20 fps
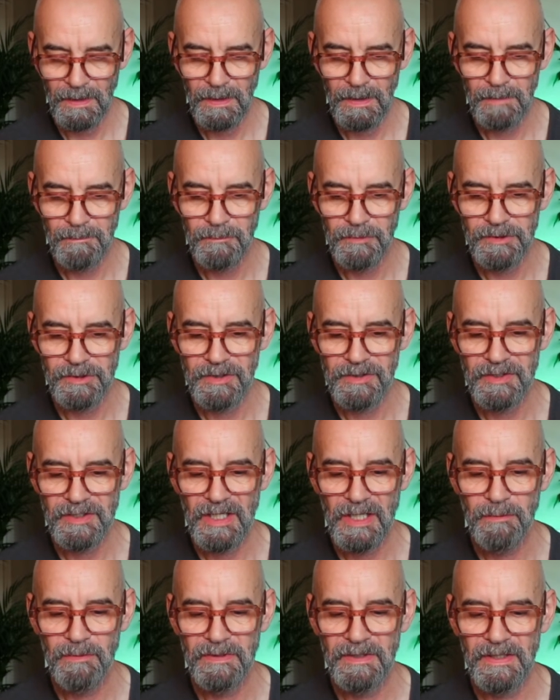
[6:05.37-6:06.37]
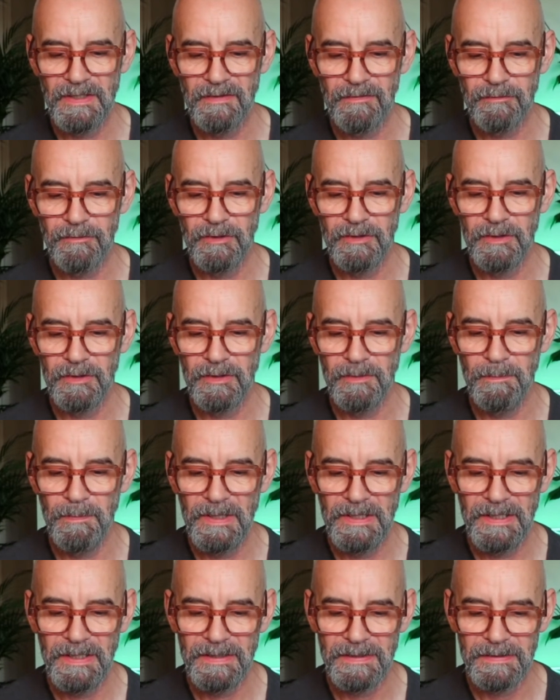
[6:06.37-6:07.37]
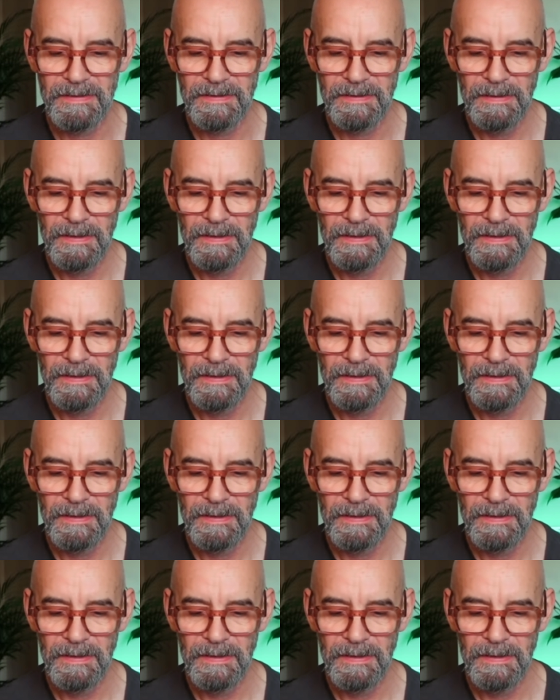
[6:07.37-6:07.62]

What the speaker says: And we'll just stay with this for another minute.